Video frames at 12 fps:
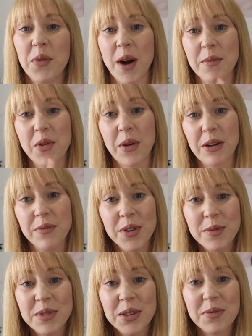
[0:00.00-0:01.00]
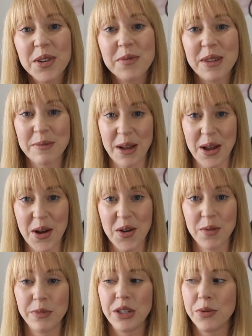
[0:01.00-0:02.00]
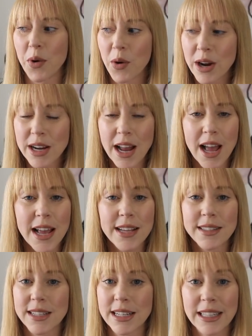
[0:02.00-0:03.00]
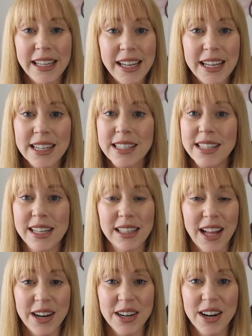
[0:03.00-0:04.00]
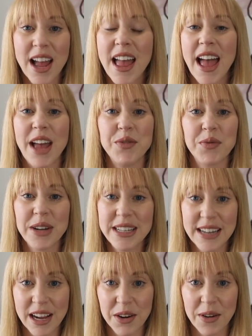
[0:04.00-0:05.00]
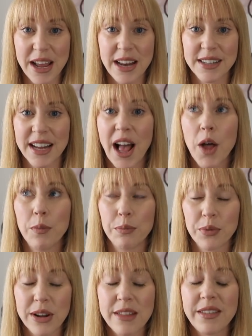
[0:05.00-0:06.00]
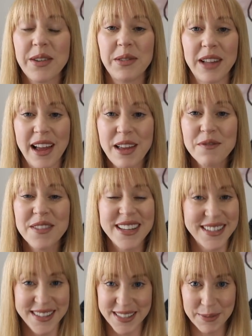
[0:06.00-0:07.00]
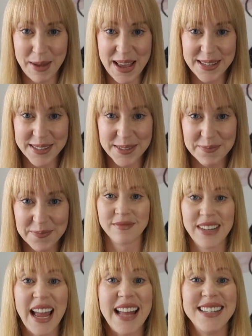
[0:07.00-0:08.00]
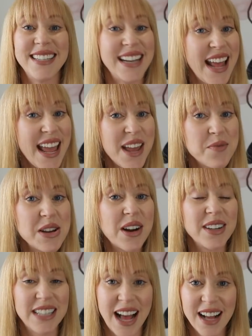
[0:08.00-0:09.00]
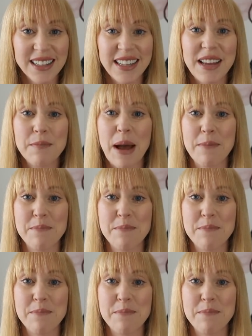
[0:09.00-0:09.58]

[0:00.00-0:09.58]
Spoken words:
where I'm going room to room in my home to organize, clean, declutter, and redecorate to help breathe new life into the space. And today we are tackling my